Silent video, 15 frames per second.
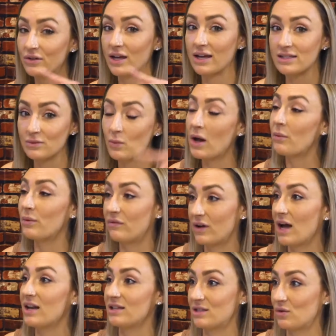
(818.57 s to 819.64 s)
guess what? We've
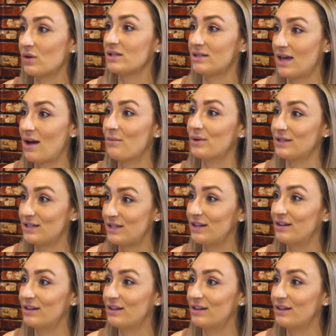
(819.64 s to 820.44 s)
got to source that one so too.